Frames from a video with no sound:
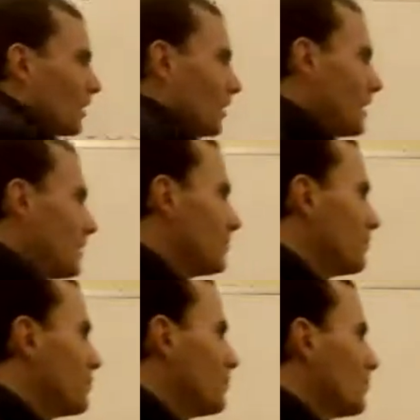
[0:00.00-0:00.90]
All
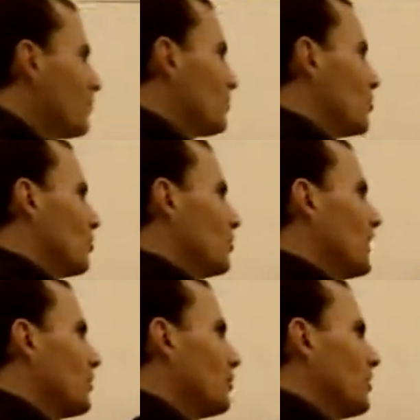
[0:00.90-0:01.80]
right,
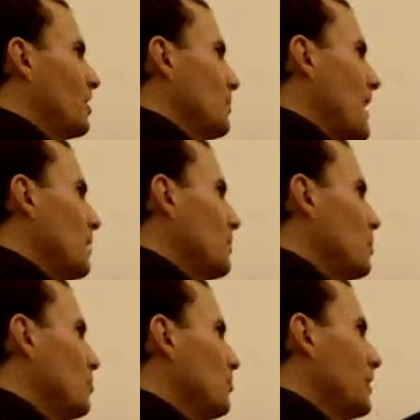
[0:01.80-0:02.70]
sphingosine
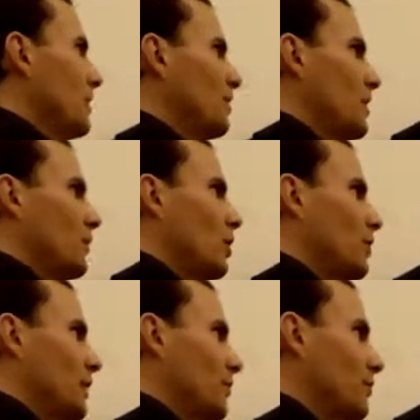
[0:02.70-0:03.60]
backbone. Instead of
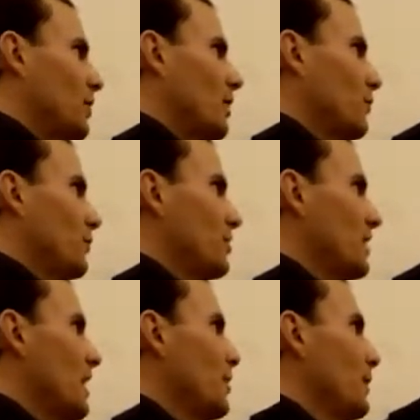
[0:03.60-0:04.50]
calling it a
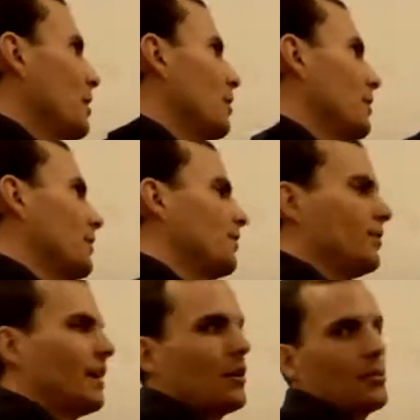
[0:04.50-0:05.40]
phosphatidate, we call it a
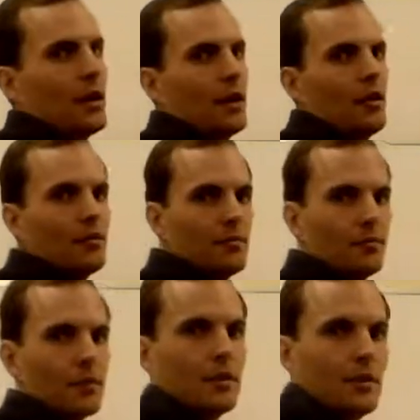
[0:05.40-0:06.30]
ceramide.
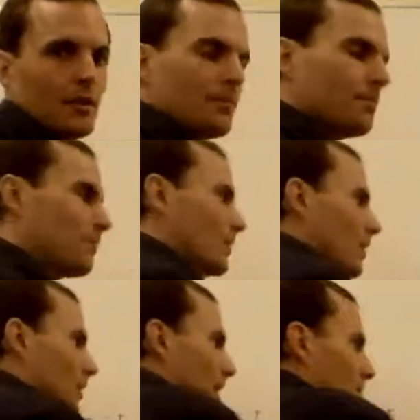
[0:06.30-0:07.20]

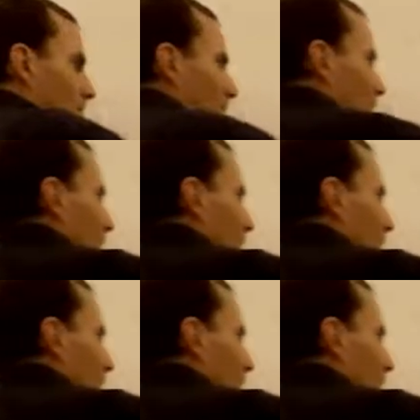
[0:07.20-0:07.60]
All right,